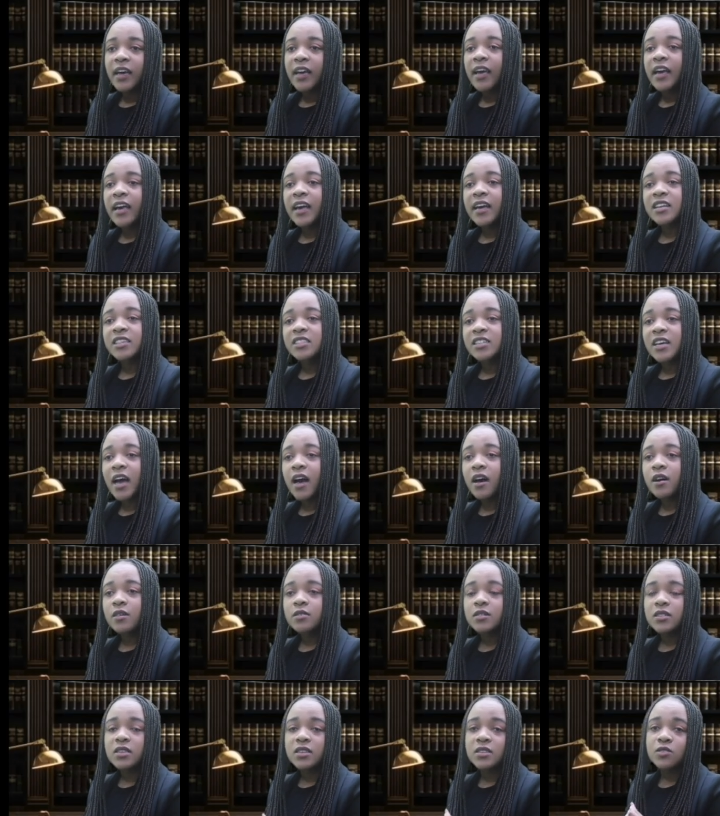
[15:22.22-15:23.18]
A
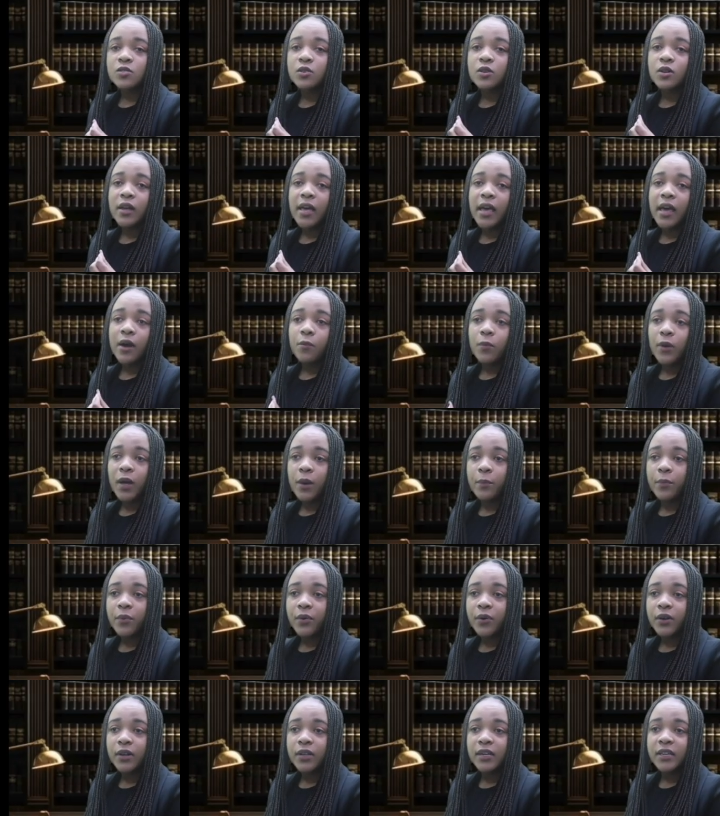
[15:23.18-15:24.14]
child is not a
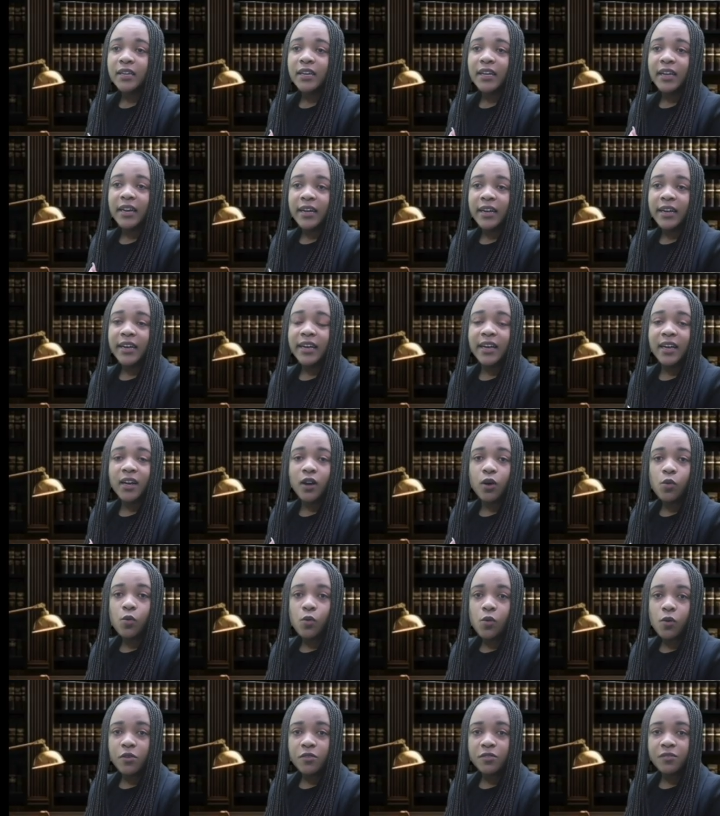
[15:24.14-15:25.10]
weapon in legal
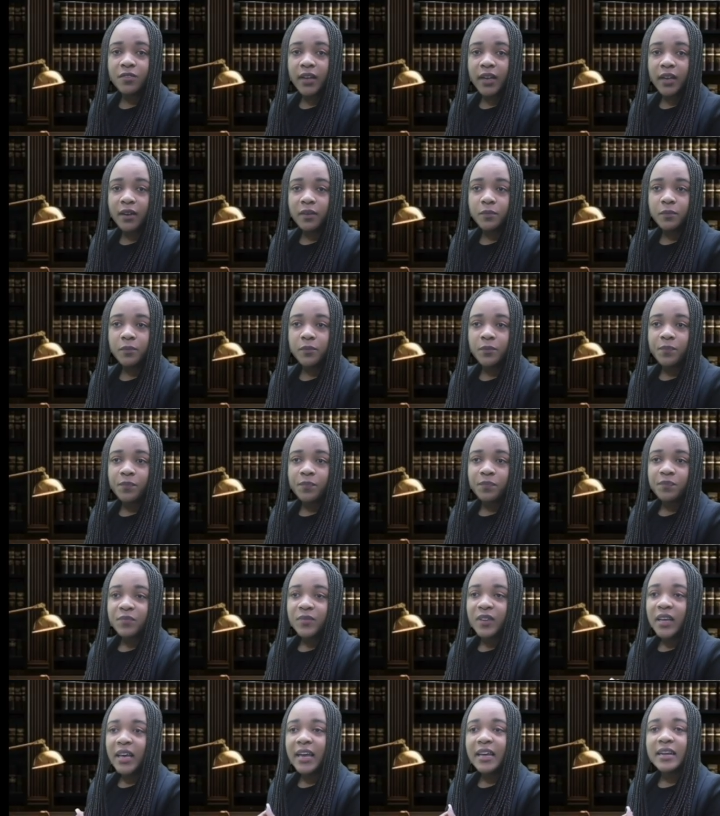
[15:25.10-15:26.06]
warfare.
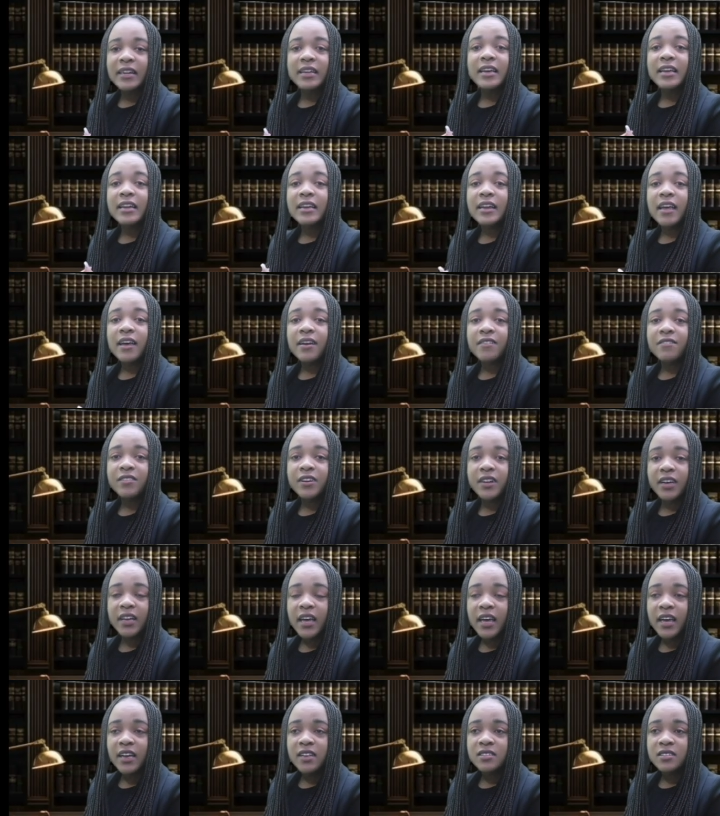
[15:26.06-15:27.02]
And in every
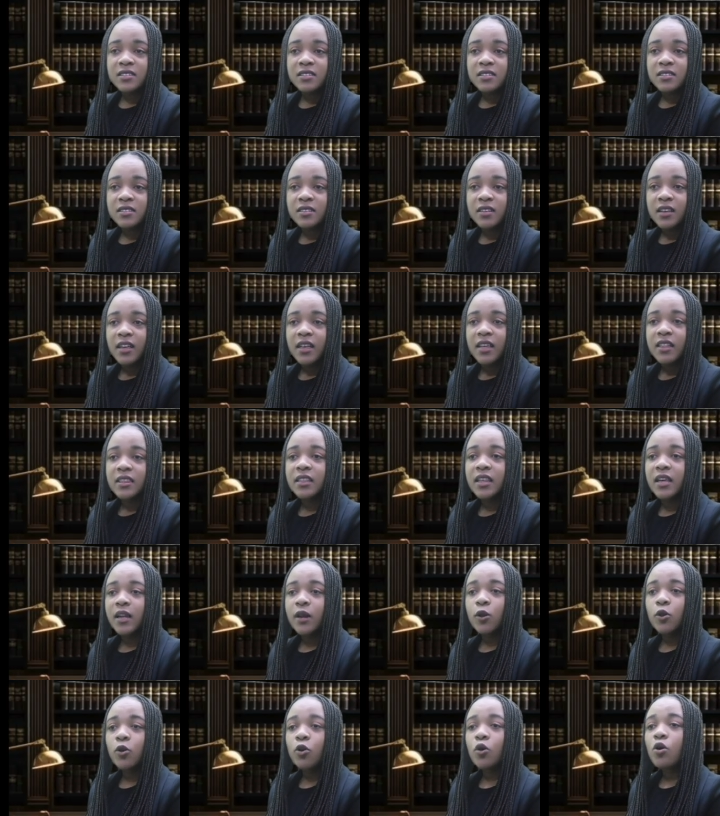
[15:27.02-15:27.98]
case, the
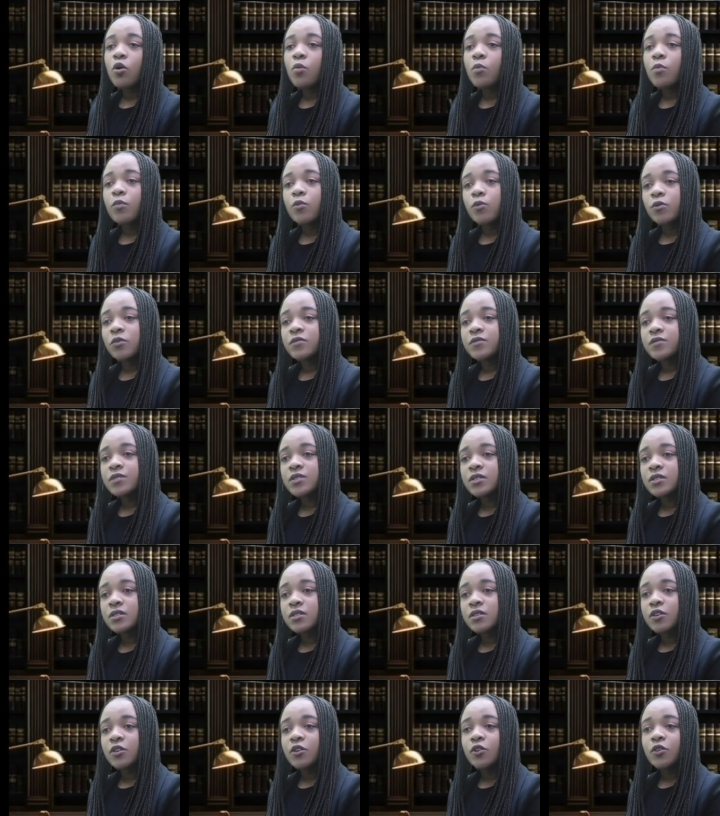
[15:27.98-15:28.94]
law moves
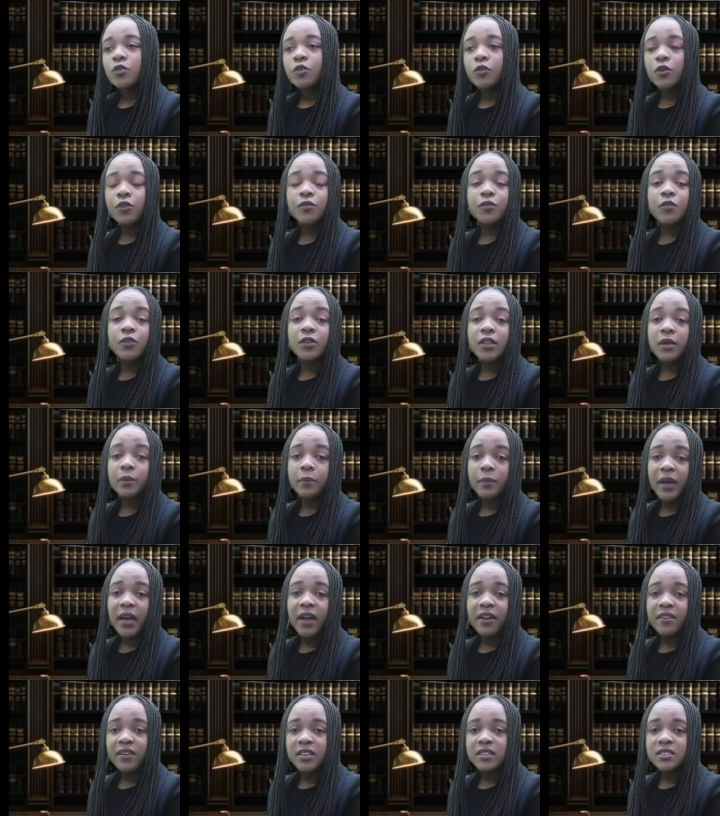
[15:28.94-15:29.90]
not for the
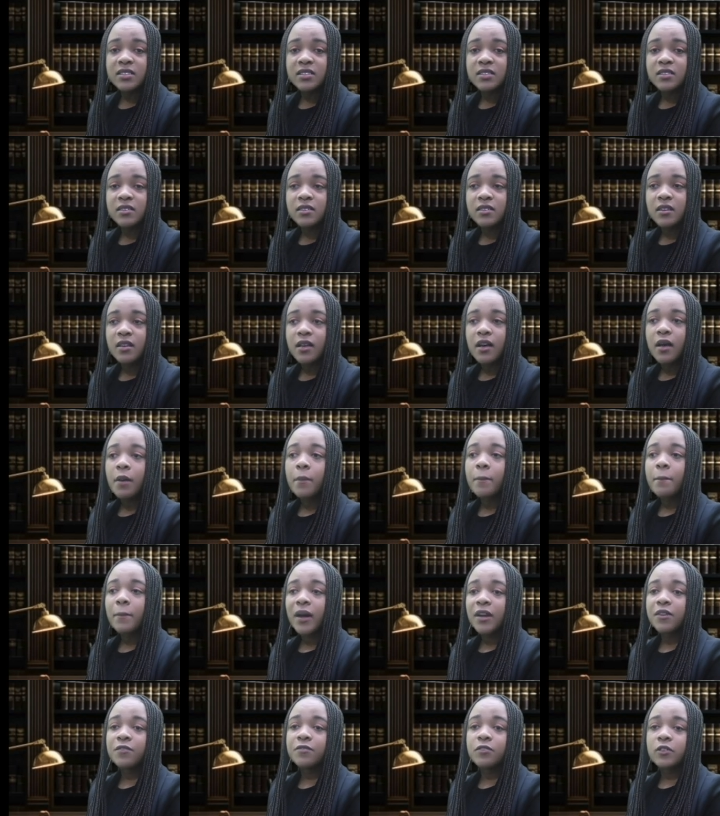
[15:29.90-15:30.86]
parents,
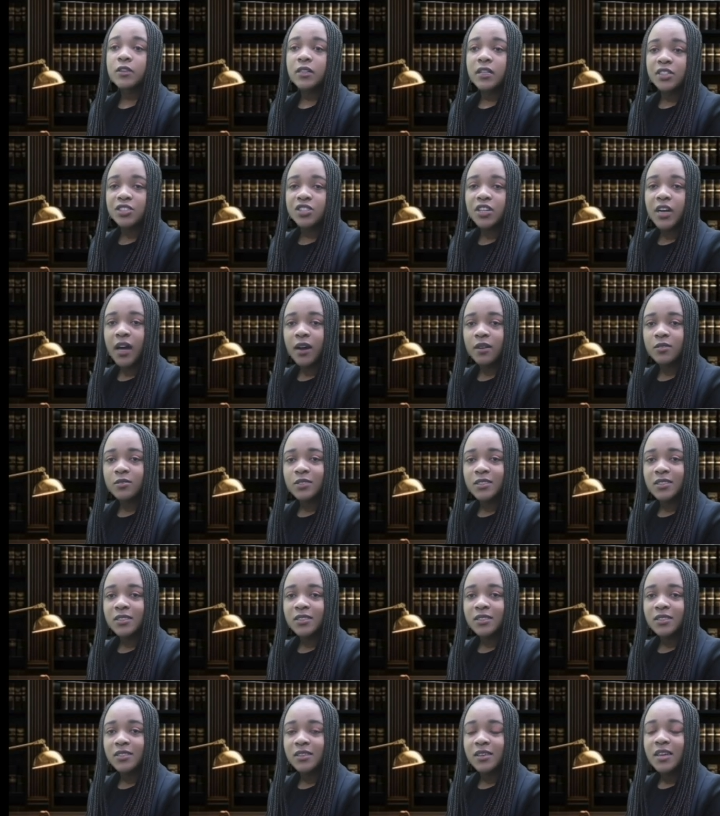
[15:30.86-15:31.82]
but for the child.
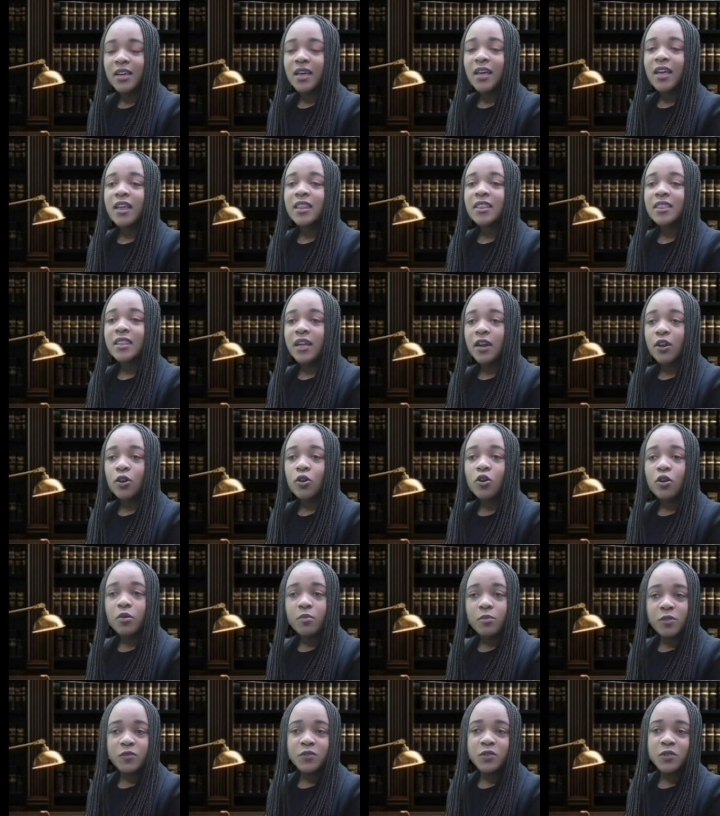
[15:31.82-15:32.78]
The law
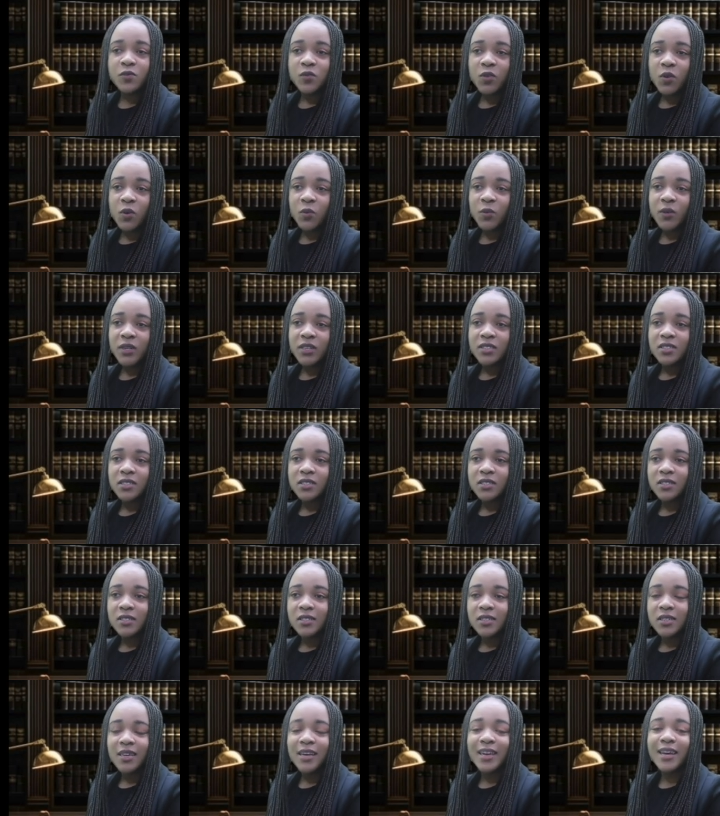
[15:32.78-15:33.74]
moves forward,
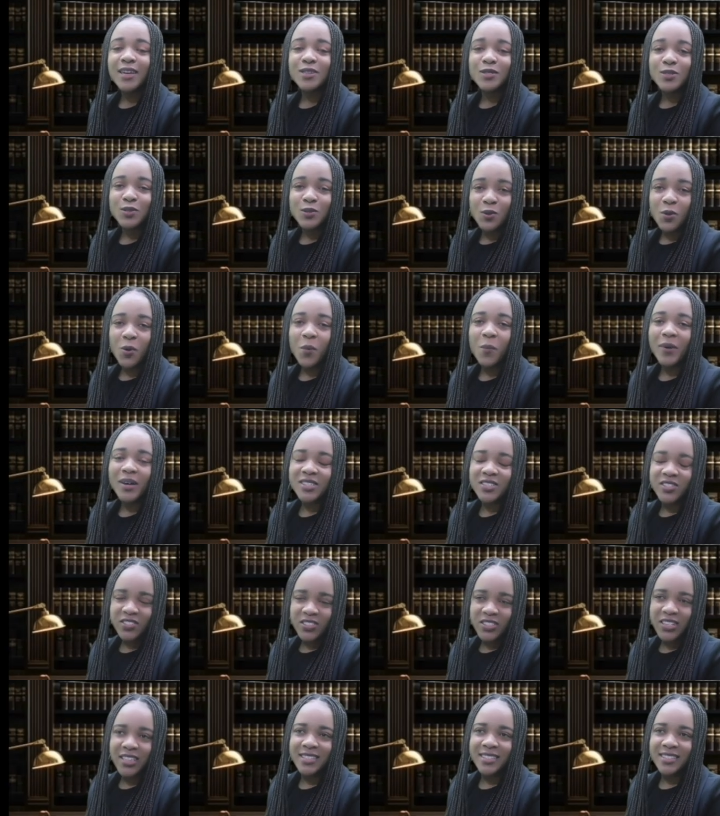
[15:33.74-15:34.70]
and so
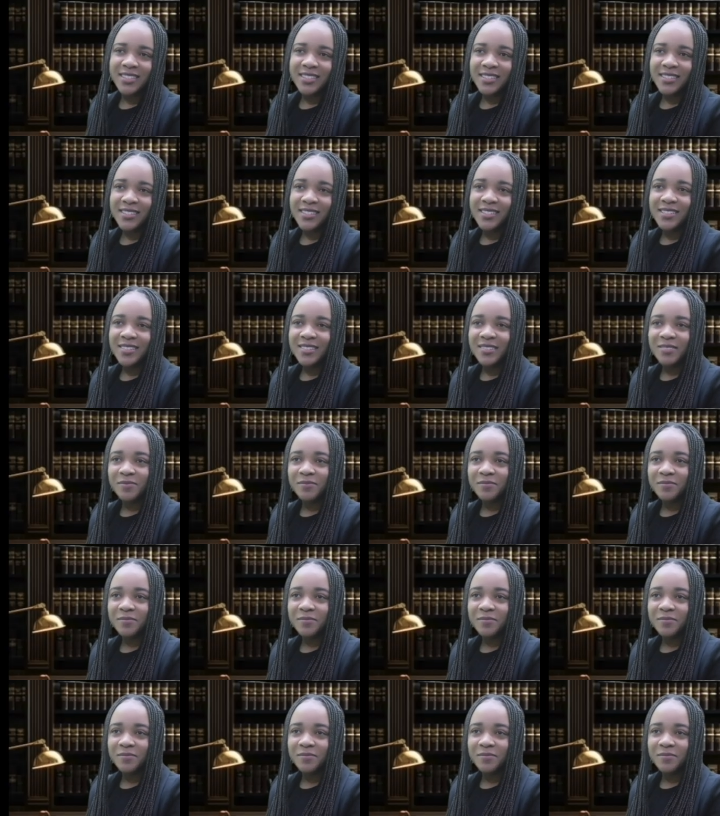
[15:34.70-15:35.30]
must justice.